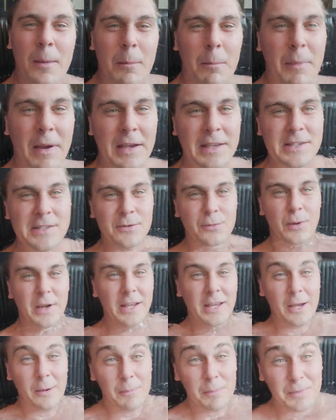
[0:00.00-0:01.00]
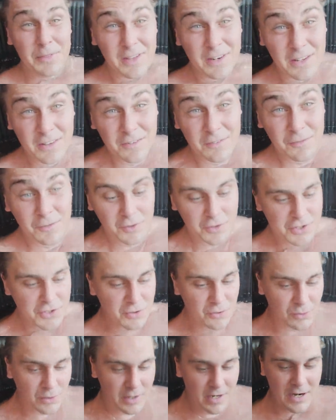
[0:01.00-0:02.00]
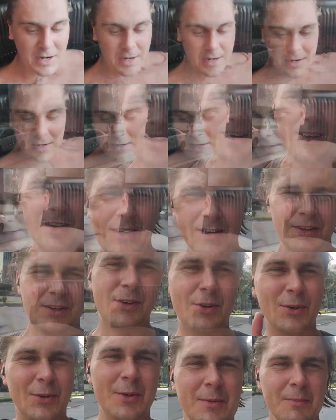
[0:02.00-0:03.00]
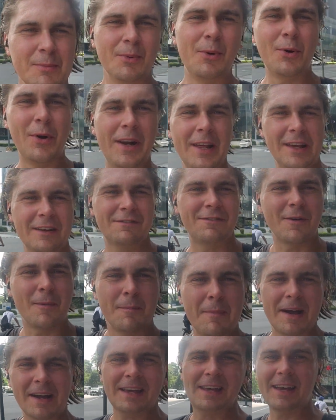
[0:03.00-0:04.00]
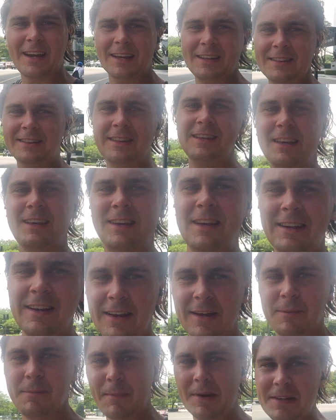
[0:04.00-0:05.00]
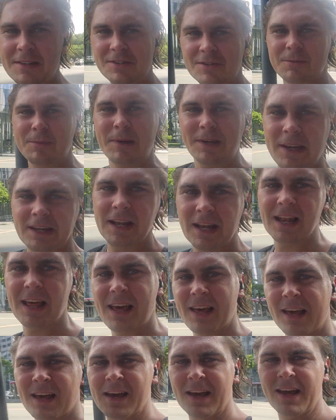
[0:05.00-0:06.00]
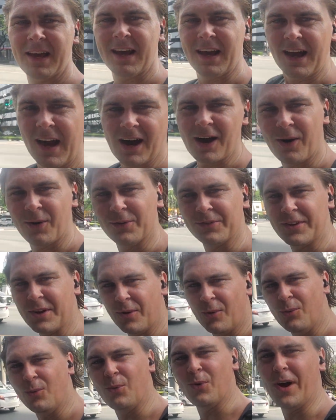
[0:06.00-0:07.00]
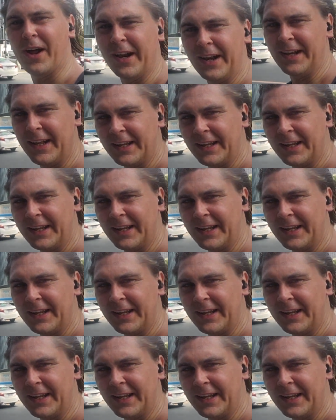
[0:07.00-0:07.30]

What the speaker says: Makes you wake up, that is for sure. Good morning from Makati here in Metro Manila. Out running